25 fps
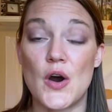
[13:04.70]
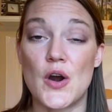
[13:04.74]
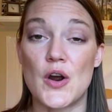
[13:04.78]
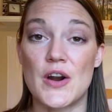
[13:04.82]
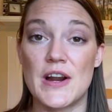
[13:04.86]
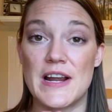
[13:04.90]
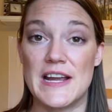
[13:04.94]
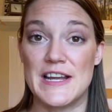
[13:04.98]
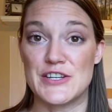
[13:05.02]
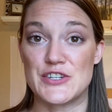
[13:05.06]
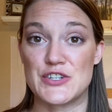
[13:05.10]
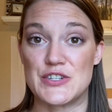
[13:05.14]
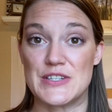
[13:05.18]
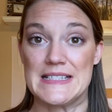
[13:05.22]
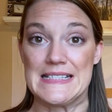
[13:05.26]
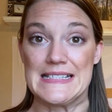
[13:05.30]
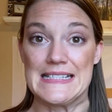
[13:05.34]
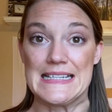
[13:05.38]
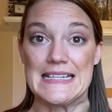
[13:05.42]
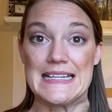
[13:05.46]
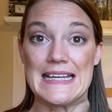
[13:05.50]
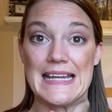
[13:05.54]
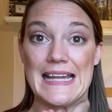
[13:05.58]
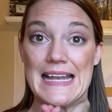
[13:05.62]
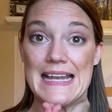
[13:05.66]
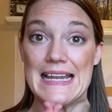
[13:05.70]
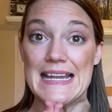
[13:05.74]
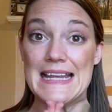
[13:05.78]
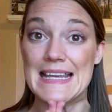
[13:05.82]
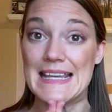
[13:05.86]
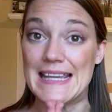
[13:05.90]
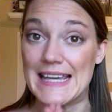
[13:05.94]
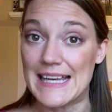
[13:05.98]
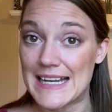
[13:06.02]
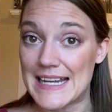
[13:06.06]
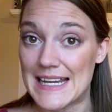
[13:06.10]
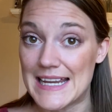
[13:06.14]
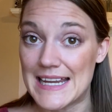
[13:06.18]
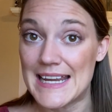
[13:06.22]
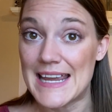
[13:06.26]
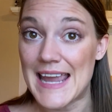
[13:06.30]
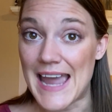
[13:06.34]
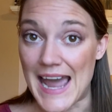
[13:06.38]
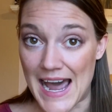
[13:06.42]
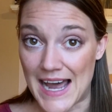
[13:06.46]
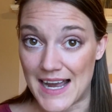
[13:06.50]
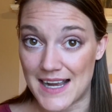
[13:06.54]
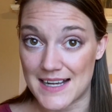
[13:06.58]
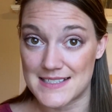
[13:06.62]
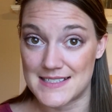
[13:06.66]
are interested in getting
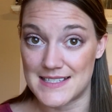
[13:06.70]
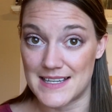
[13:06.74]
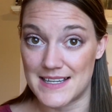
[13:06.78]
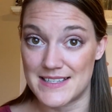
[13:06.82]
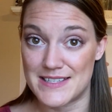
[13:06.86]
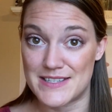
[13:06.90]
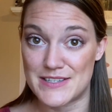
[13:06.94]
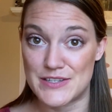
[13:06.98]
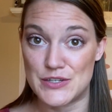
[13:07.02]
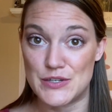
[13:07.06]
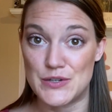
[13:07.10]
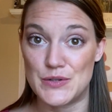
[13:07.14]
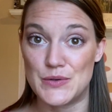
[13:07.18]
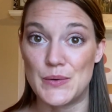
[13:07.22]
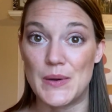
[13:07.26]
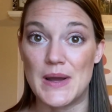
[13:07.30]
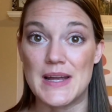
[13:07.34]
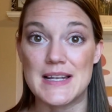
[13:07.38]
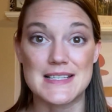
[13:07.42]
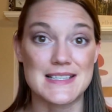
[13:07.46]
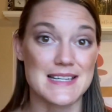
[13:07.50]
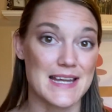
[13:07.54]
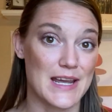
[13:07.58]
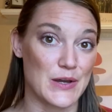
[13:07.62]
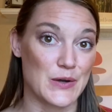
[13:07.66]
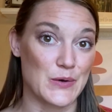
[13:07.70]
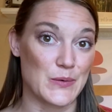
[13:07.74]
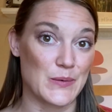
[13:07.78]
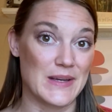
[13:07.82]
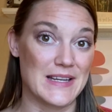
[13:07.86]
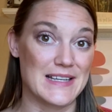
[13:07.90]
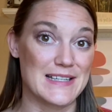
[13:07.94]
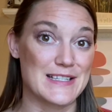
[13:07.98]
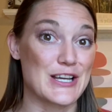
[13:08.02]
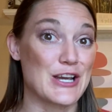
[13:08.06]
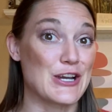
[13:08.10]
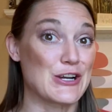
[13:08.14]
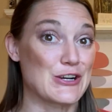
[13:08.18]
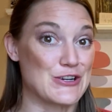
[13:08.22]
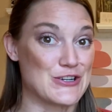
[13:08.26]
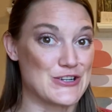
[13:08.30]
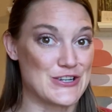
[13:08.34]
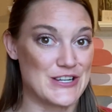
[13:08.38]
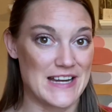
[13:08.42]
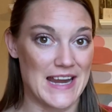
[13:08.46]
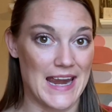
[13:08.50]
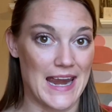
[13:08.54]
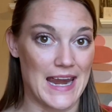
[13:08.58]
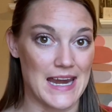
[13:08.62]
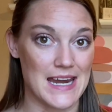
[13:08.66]
access to Tailwind
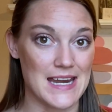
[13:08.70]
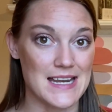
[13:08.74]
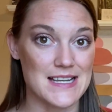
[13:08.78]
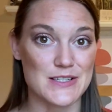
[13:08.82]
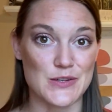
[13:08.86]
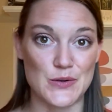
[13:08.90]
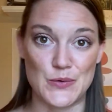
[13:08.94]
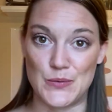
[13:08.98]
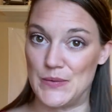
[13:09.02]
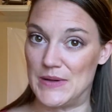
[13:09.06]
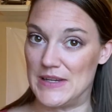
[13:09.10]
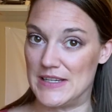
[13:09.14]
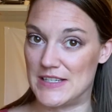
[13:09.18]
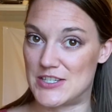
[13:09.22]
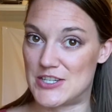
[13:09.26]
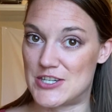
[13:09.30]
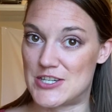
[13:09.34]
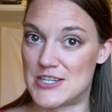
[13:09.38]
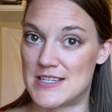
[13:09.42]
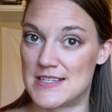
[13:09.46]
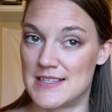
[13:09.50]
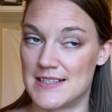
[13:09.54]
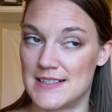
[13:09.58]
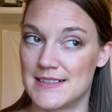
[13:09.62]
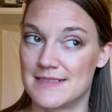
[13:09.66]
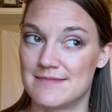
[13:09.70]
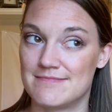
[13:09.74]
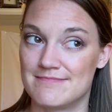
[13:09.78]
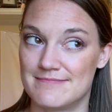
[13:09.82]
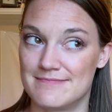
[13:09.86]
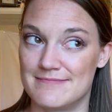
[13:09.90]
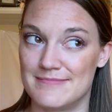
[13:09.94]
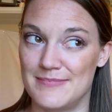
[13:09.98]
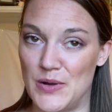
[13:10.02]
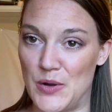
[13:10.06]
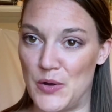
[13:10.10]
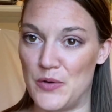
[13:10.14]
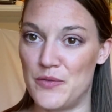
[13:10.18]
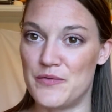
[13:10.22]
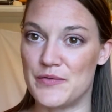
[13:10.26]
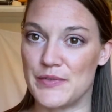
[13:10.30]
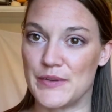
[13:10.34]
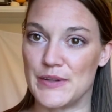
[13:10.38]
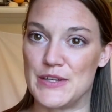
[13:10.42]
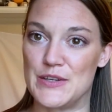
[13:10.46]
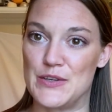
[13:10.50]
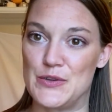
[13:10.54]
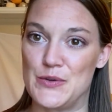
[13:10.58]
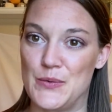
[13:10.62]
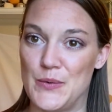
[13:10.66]
Create, which
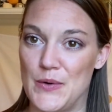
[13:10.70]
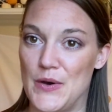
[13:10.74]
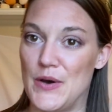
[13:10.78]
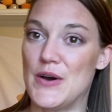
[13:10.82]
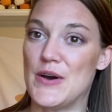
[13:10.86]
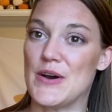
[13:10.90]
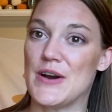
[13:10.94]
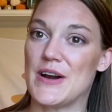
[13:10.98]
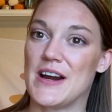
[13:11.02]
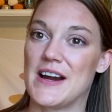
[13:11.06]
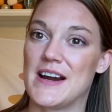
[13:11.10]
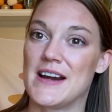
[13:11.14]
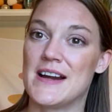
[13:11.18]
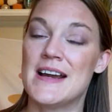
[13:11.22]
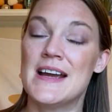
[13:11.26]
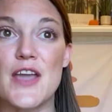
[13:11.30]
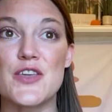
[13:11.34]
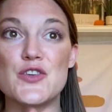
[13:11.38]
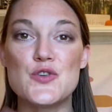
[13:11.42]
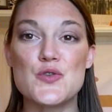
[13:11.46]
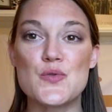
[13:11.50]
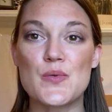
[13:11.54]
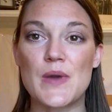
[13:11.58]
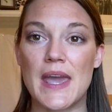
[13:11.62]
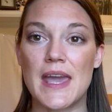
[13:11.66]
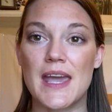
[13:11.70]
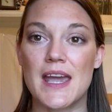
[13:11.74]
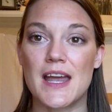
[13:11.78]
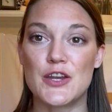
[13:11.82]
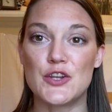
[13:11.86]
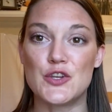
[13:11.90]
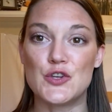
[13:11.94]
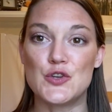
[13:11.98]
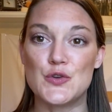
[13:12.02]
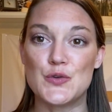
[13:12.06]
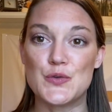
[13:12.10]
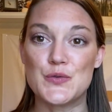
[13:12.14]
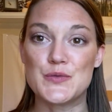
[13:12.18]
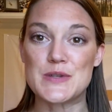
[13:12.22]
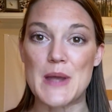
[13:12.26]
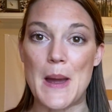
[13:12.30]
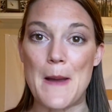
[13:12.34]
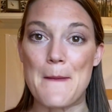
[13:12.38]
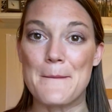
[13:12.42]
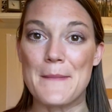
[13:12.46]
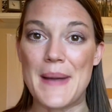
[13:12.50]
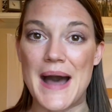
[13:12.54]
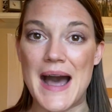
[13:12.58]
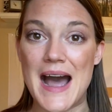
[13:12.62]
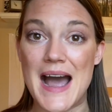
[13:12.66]
hopefully you are, you can use
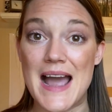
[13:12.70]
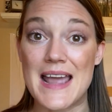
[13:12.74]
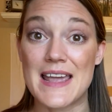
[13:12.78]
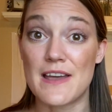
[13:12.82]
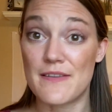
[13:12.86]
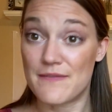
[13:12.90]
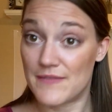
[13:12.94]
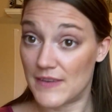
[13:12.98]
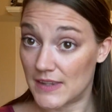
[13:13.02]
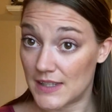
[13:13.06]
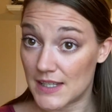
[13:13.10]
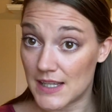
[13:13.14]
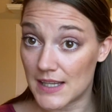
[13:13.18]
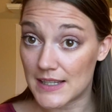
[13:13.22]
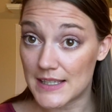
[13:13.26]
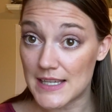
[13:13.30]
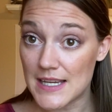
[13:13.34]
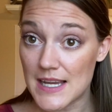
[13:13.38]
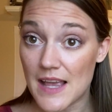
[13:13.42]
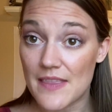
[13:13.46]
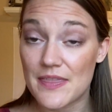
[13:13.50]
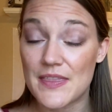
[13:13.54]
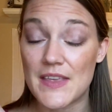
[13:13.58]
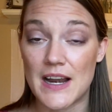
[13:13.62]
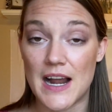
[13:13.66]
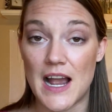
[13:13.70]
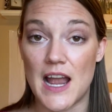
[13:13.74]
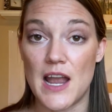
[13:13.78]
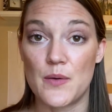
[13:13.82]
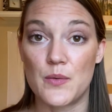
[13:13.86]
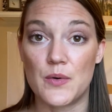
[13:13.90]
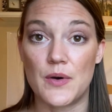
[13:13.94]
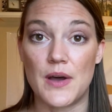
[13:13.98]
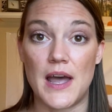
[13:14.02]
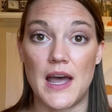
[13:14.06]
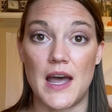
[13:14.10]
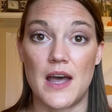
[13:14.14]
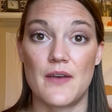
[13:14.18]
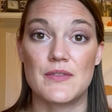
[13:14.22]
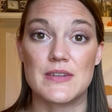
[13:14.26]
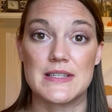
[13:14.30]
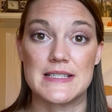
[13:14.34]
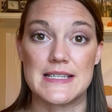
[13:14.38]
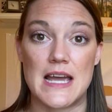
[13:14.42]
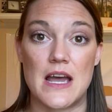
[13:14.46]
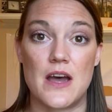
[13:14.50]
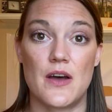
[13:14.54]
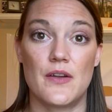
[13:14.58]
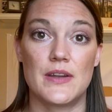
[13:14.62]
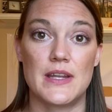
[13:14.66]
my affiliate link that I will have
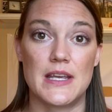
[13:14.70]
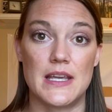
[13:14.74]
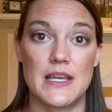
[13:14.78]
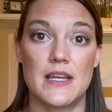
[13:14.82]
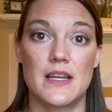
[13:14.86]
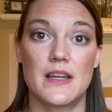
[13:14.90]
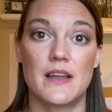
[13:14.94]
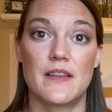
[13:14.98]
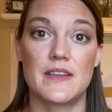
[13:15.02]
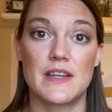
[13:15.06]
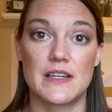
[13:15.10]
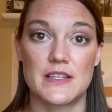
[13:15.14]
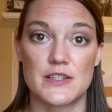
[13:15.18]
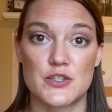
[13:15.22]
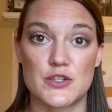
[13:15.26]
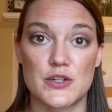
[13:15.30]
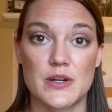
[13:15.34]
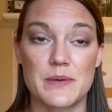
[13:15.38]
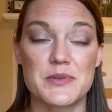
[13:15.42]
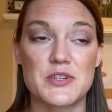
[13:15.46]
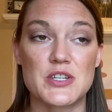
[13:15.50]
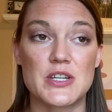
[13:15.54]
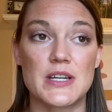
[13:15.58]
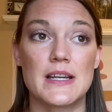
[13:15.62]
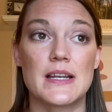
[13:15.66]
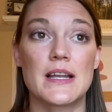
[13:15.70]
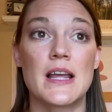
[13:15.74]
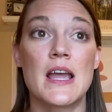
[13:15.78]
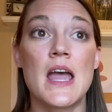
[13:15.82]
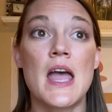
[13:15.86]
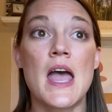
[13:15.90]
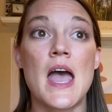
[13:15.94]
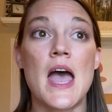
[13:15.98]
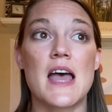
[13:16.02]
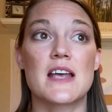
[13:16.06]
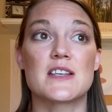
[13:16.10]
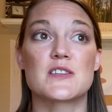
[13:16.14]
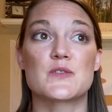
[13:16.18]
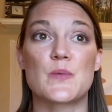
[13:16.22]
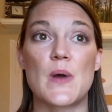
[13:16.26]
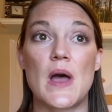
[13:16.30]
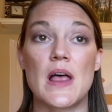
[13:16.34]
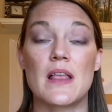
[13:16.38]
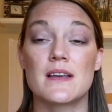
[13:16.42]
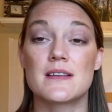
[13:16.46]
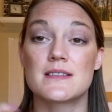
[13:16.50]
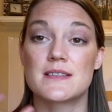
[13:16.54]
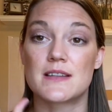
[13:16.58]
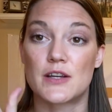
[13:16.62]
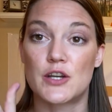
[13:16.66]
down in the description, as
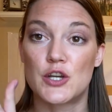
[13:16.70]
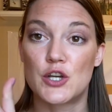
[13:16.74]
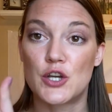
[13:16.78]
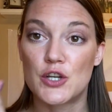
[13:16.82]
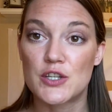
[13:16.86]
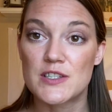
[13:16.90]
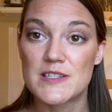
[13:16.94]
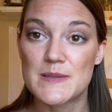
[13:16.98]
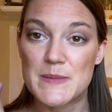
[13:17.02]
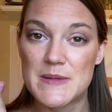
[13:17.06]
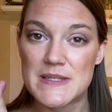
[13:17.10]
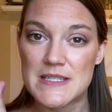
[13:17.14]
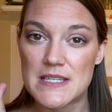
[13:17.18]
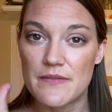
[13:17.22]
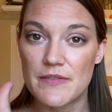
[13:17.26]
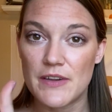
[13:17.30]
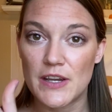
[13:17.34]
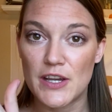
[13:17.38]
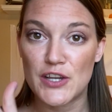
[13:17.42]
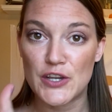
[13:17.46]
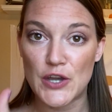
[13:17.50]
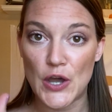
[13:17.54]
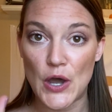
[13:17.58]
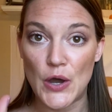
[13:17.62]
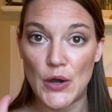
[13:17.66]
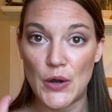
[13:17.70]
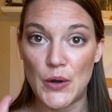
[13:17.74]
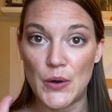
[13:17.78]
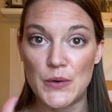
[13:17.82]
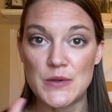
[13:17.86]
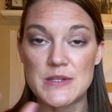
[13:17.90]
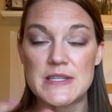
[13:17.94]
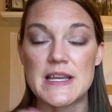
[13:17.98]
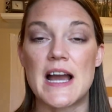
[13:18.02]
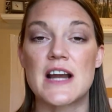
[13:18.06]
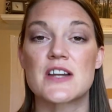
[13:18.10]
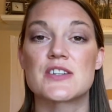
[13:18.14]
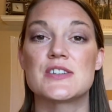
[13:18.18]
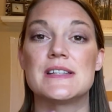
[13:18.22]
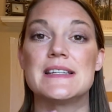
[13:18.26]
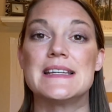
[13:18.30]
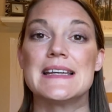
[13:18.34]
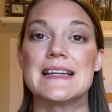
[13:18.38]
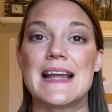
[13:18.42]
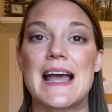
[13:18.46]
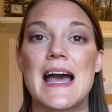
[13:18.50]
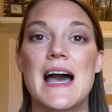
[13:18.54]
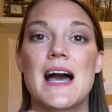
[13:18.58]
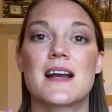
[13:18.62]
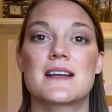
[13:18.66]
well as a specific code to actually
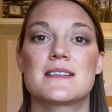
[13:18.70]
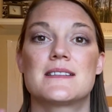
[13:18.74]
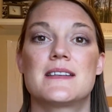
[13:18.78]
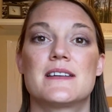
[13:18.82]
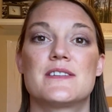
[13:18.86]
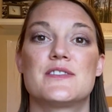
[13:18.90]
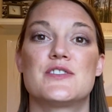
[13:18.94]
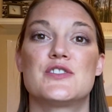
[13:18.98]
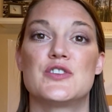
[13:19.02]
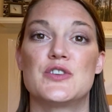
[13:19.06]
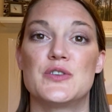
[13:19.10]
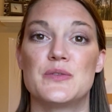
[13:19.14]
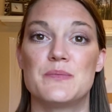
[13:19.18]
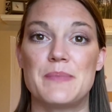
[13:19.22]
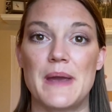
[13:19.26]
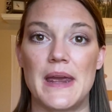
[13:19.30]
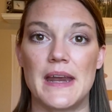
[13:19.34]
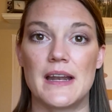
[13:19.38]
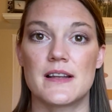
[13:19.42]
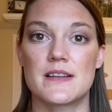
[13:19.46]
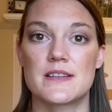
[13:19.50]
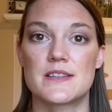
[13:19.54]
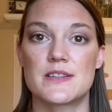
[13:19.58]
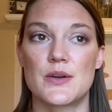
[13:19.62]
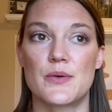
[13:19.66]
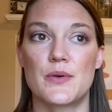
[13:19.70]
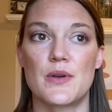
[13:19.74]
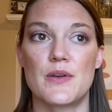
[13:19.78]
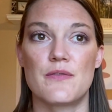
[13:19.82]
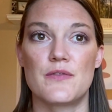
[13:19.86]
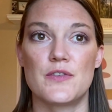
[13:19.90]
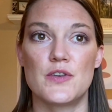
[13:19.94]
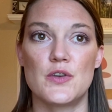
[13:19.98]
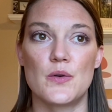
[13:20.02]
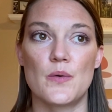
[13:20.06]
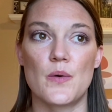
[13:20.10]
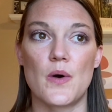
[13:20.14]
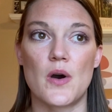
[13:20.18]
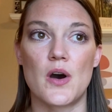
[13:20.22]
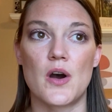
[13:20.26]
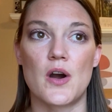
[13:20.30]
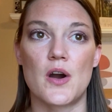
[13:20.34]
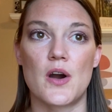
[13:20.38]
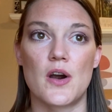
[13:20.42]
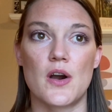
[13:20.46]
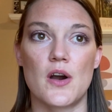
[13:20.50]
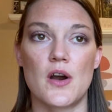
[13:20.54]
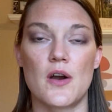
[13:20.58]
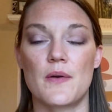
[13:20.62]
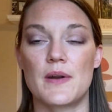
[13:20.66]
get access to beta. So if you
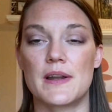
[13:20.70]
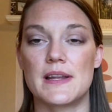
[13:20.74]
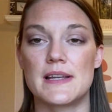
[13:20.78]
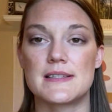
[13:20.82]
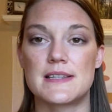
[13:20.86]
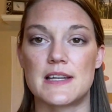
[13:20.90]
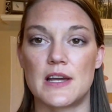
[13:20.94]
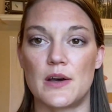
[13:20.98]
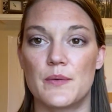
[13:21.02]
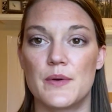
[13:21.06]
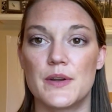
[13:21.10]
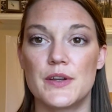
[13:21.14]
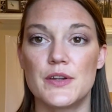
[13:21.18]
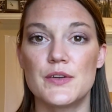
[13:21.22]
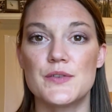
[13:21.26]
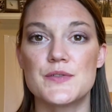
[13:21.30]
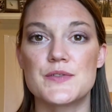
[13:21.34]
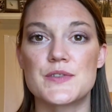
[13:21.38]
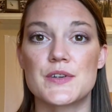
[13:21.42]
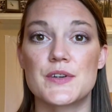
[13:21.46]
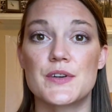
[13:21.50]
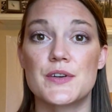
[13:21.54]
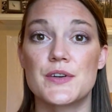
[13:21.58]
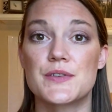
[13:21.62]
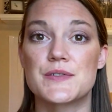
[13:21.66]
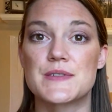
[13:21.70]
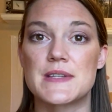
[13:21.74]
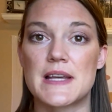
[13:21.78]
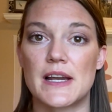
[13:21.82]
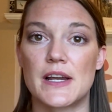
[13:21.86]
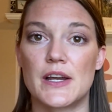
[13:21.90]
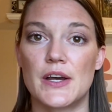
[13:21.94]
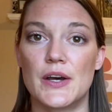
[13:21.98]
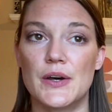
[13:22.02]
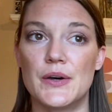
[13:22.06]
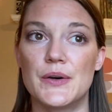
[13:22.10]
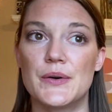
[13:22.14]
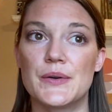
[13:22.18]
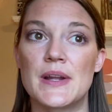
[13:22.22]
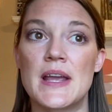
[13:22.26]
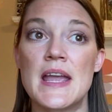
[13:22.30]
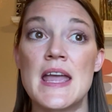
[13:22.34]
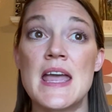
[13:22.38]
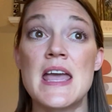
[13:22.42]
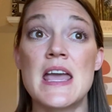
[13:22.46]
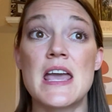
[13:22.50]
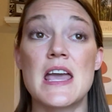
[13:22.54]
are already a Tailwind user, use that code.